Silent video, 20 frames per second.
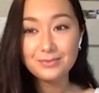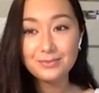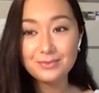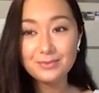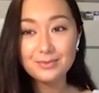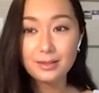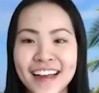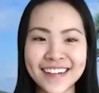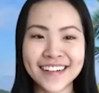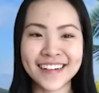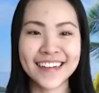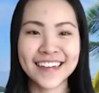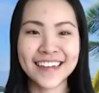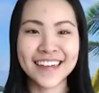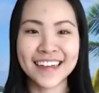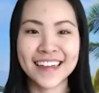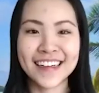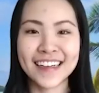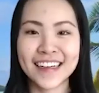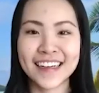Cool.
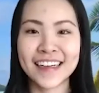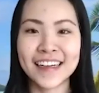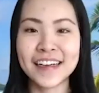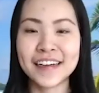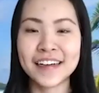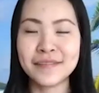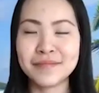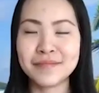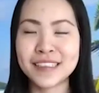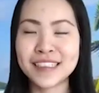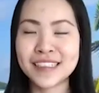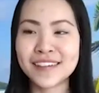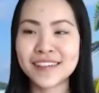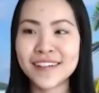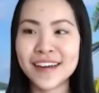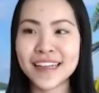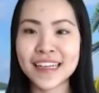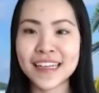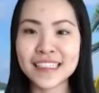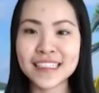So
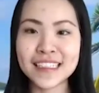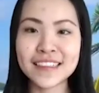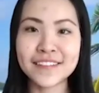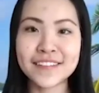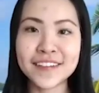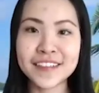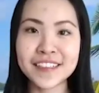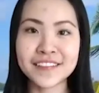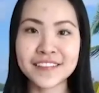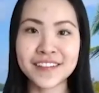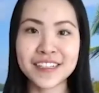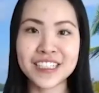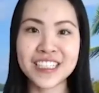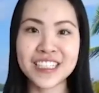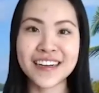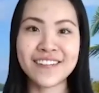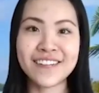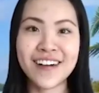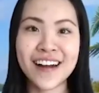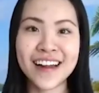I guess the first question
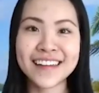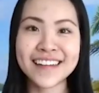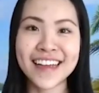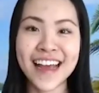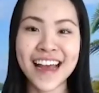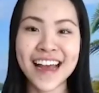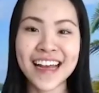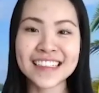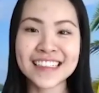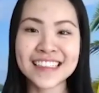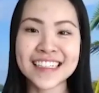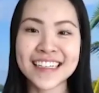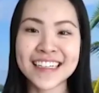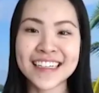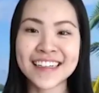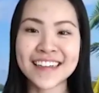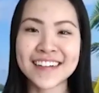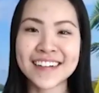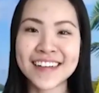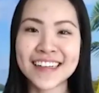I wanted to ask
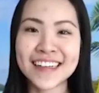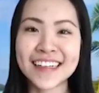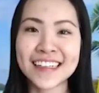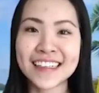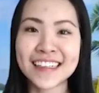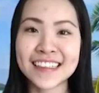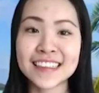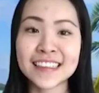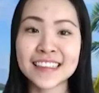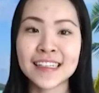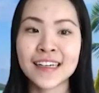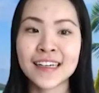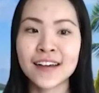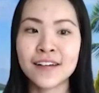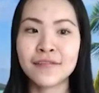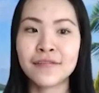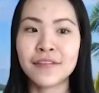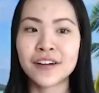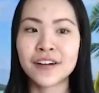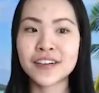you is,
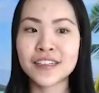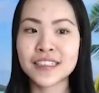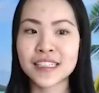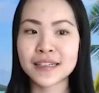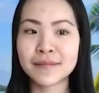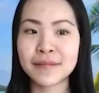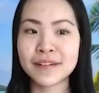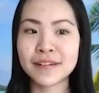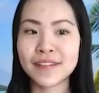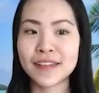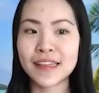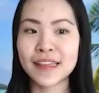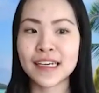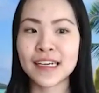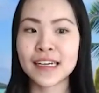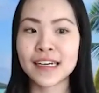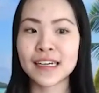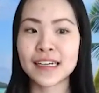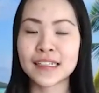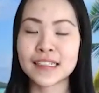what are some of
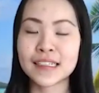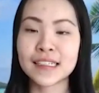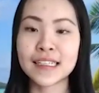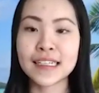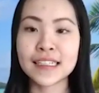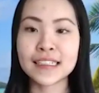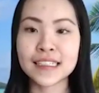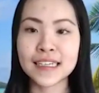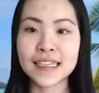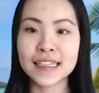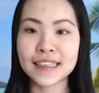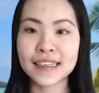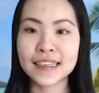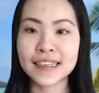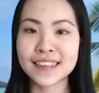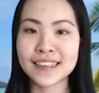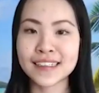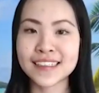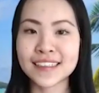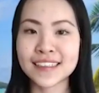the things that you did
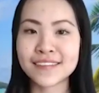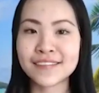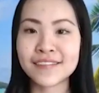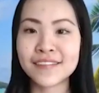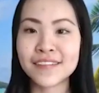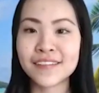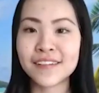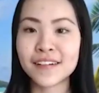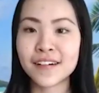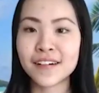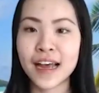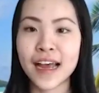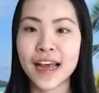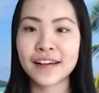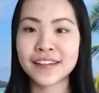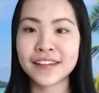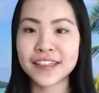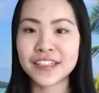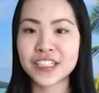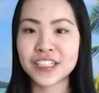in school?
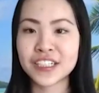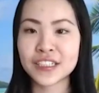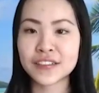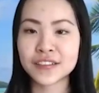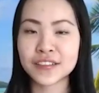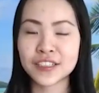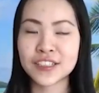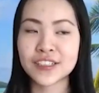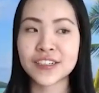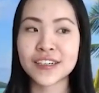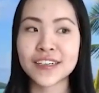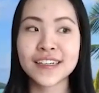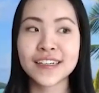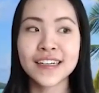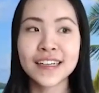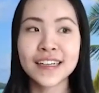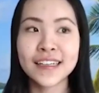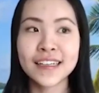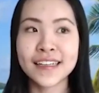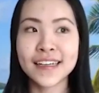How did you start
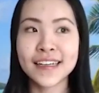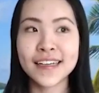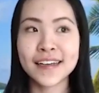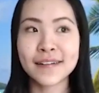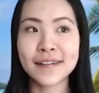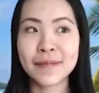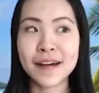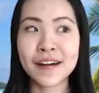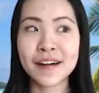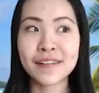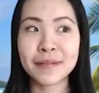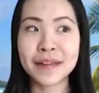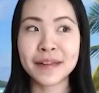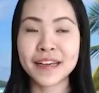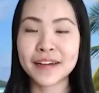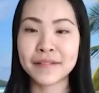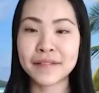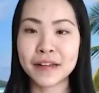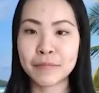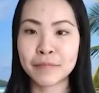thinking about
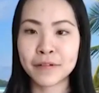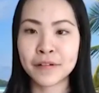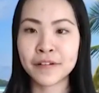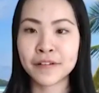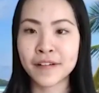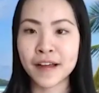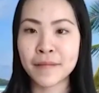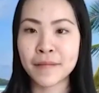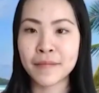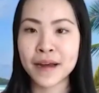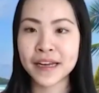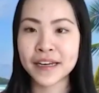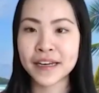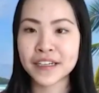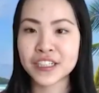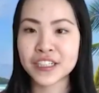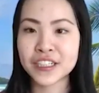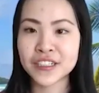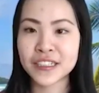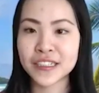becoming a program
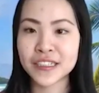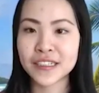manager?